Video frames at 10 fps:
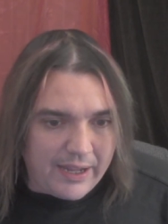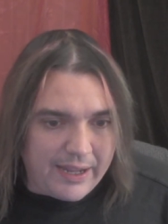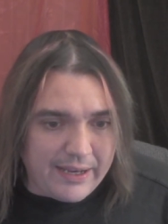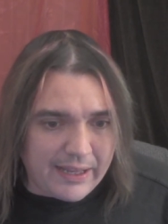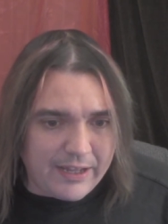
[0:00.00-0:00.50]

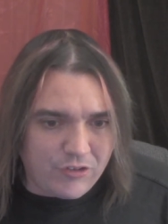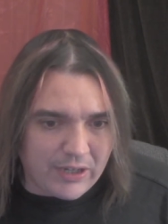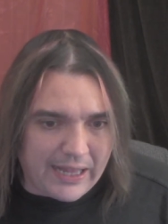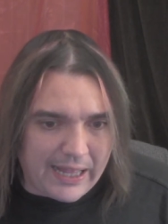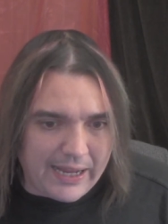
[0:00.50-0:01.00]
In late
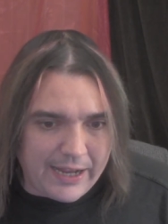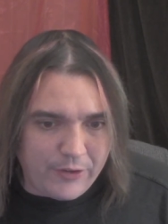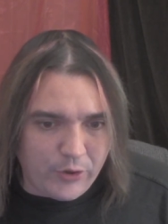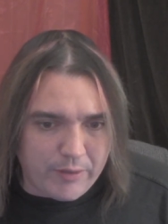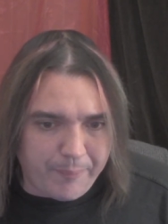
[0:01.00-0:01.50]
July, a
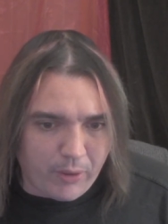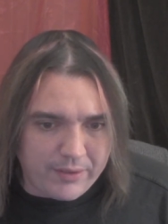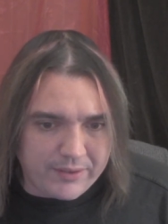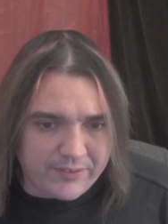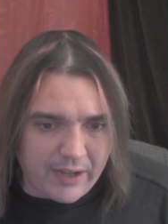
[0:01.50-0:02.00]
new
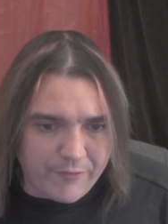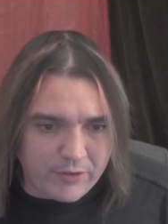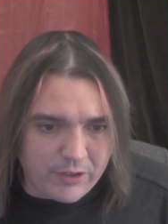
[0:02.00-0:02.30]
report discovered